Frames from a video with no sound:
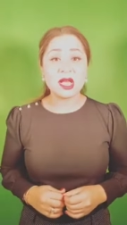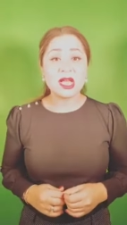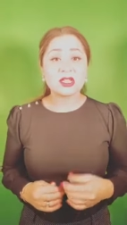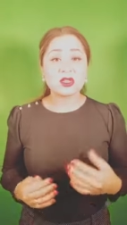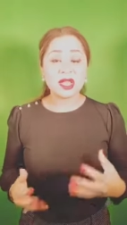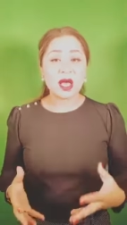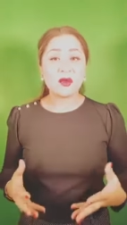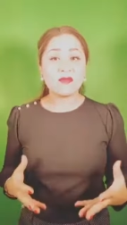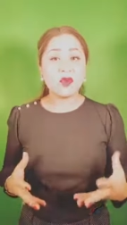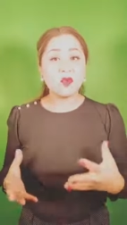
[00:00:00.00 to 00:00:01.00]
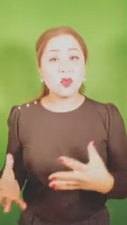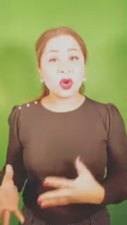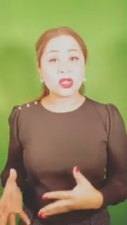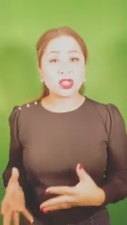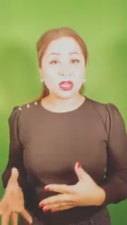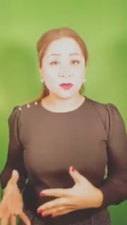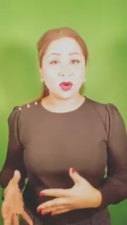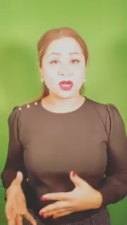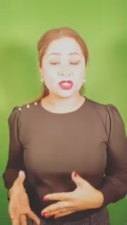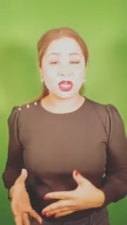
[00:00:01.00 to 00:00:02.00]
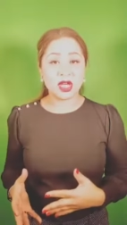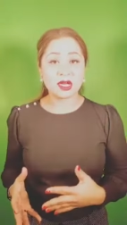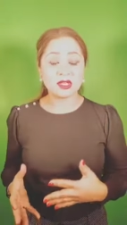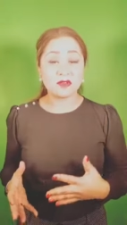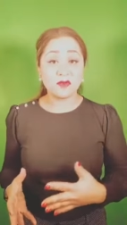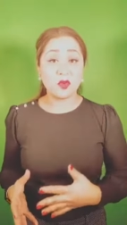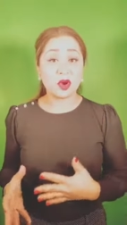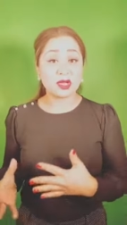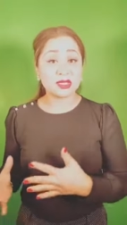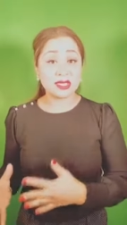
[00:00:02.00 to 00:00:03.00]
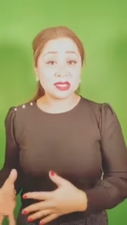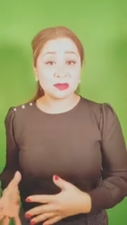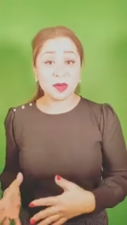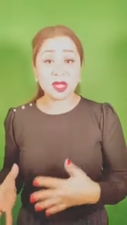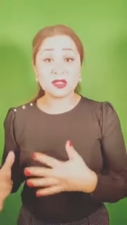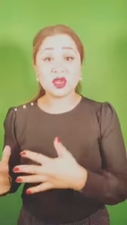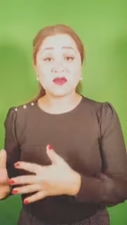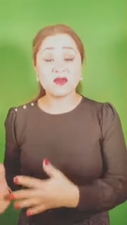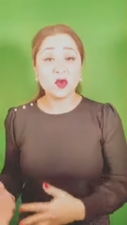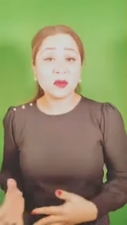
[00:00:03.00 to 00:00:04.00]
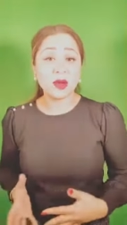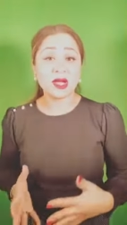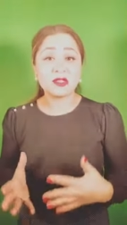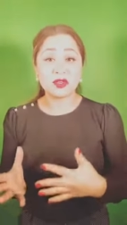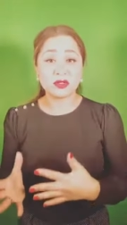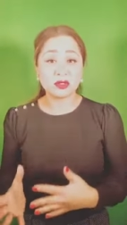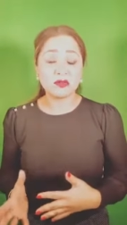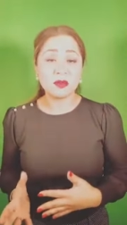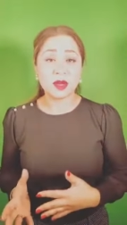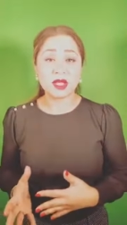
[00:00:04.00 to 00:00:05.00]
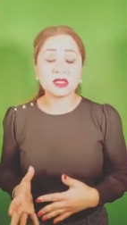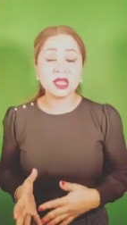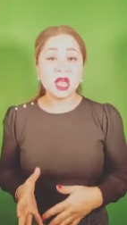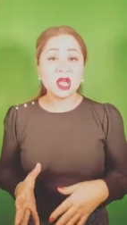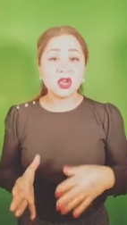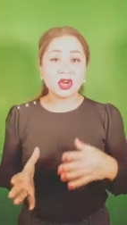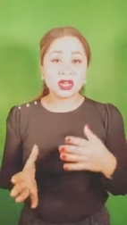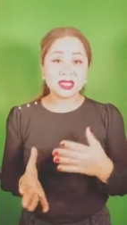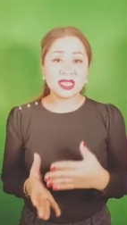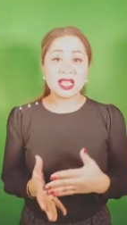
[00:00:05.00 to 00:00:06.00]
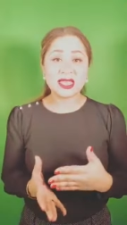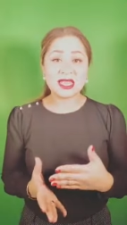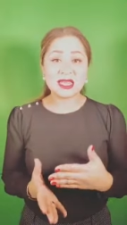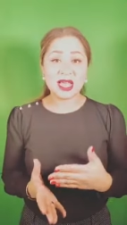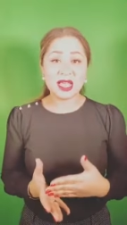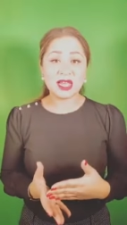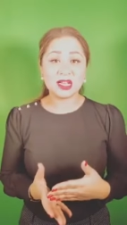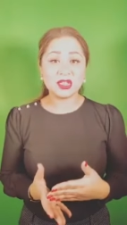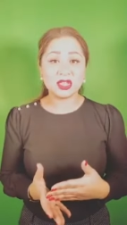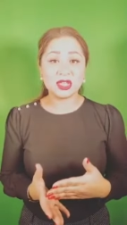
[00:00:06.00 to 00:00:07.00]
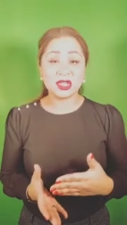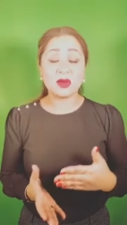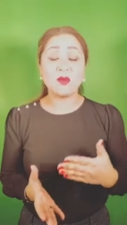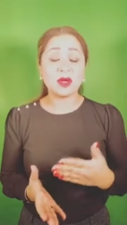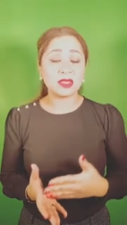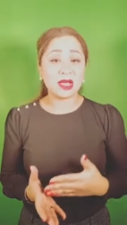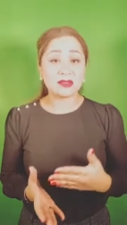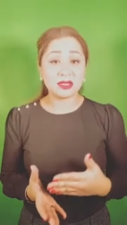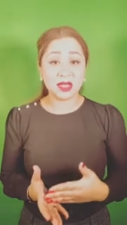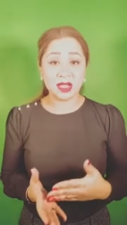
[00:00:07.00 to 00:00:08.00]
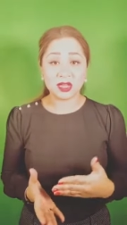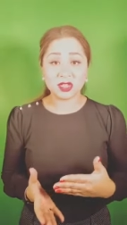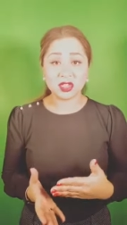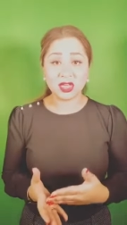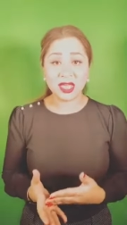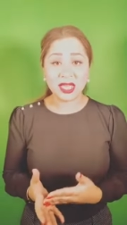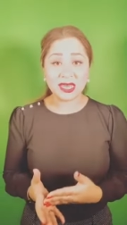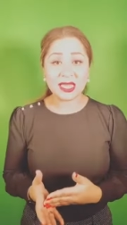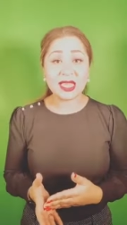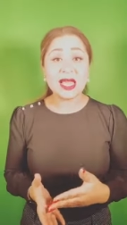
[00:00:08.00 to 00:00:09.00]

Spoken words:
So now if you worked on a project for 6 months or 4 months or 3 months, you're going to take the 1,980